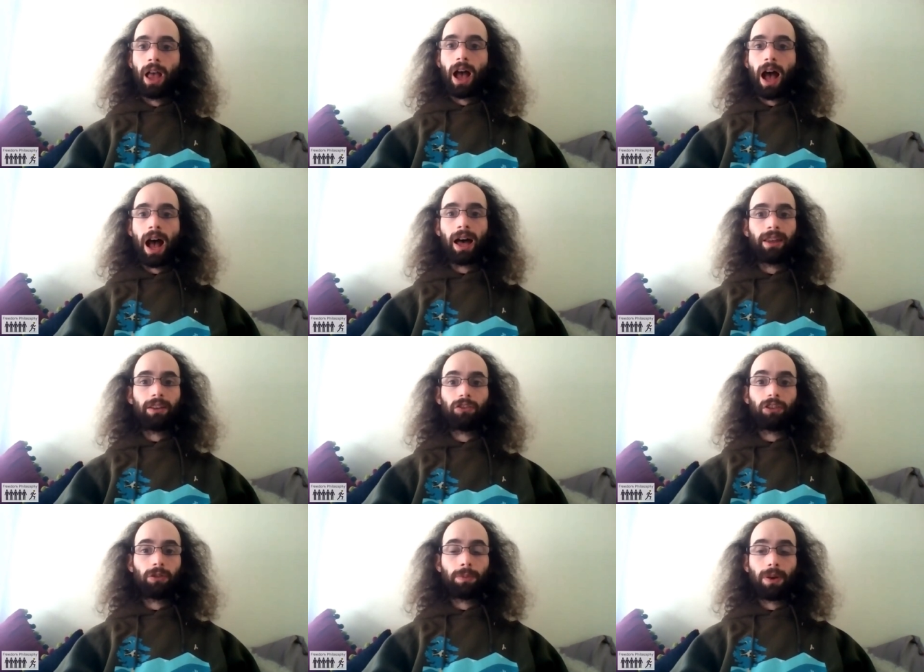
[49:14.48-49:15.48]
and it's
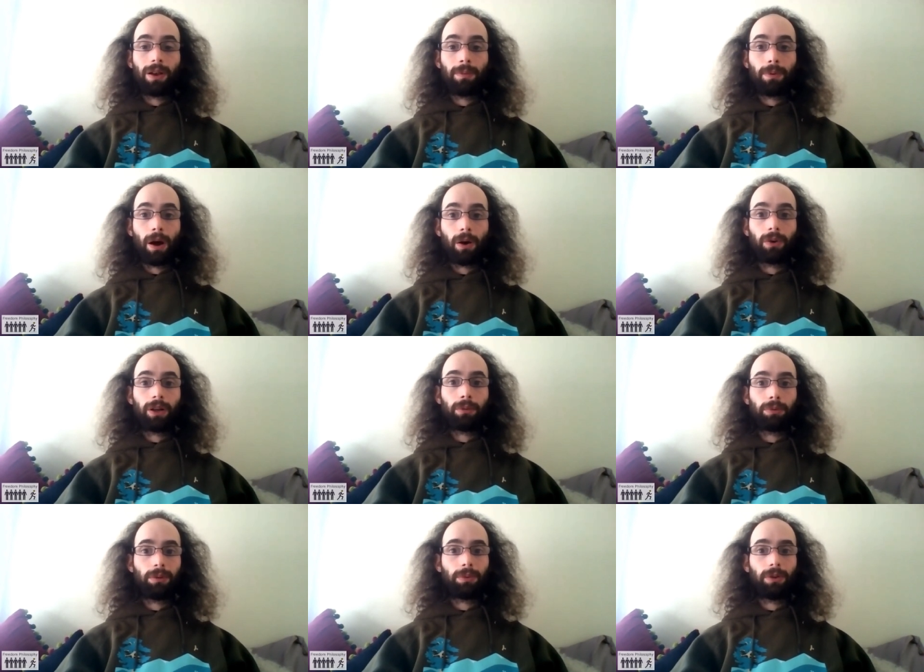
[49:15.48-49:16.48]
just about empowering
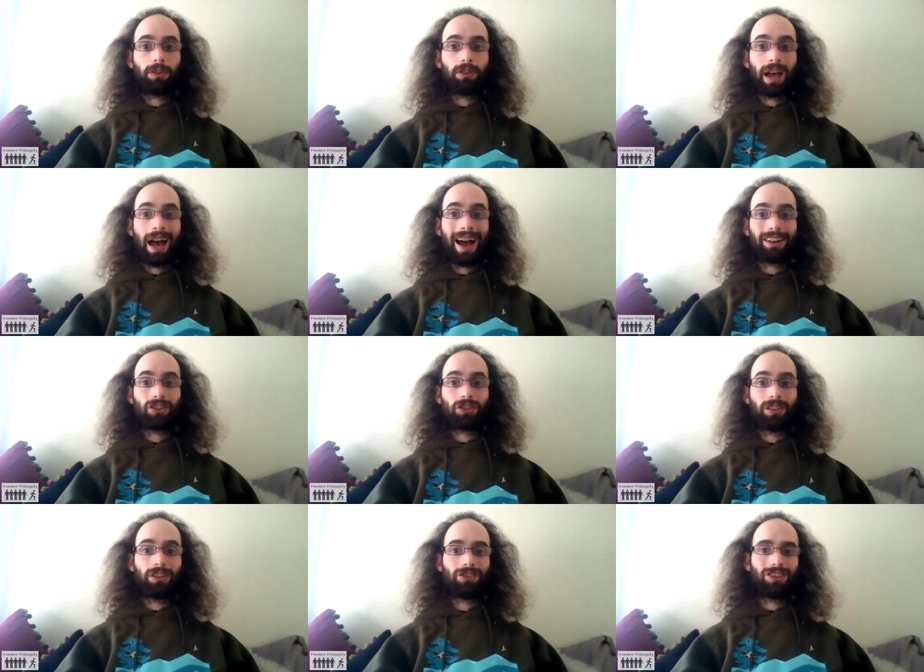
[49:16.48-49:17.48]
people to
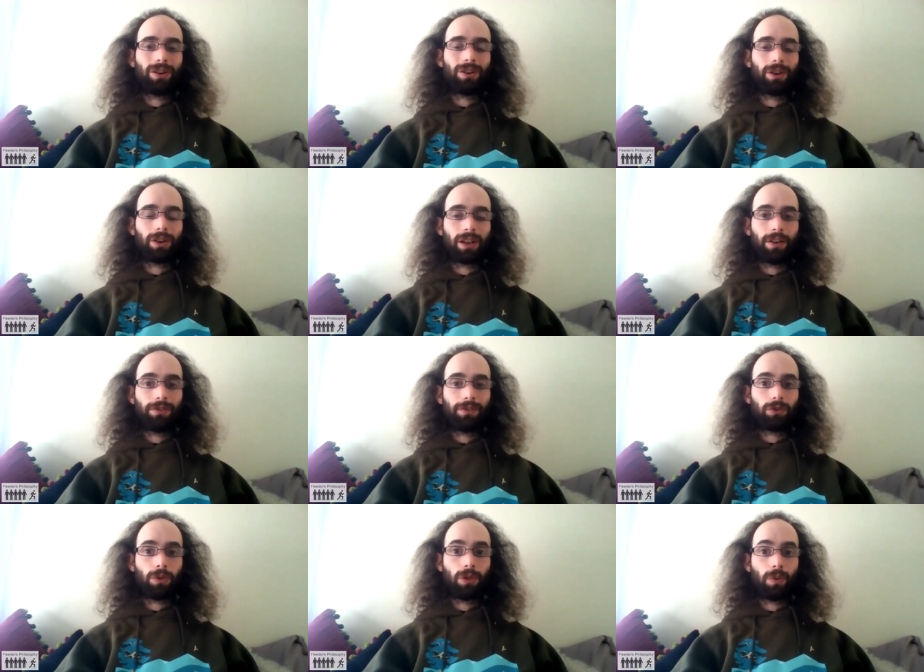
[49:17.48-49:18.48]
actually share their
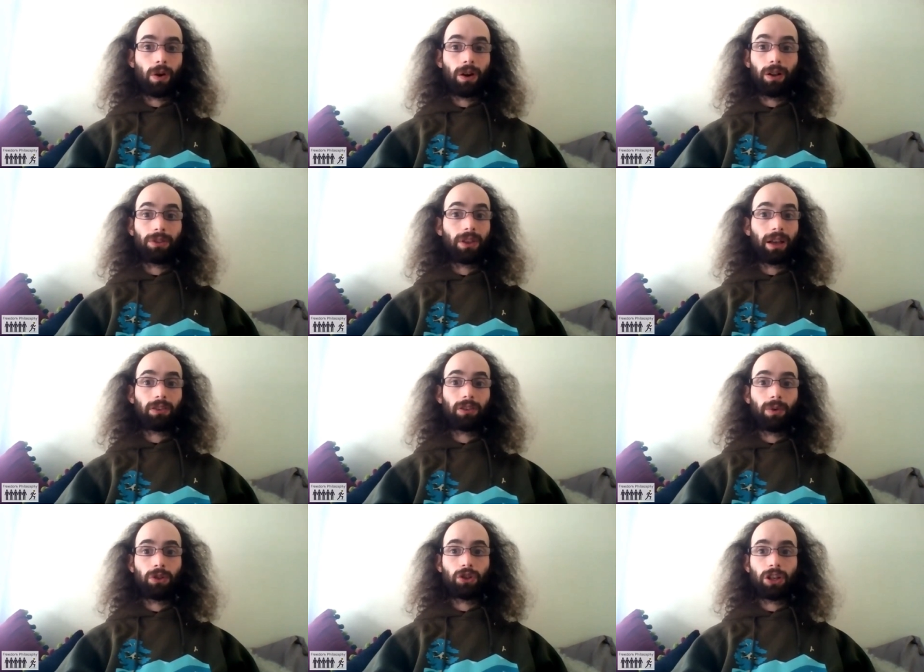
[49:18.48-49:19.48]
gifts with the world. That's
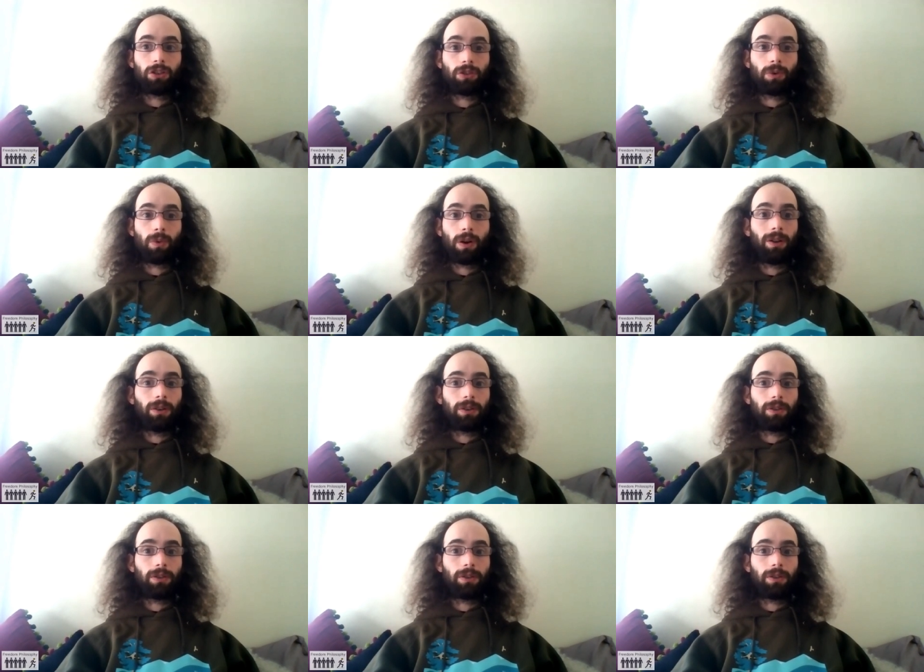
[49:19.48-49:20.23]
how we change the world.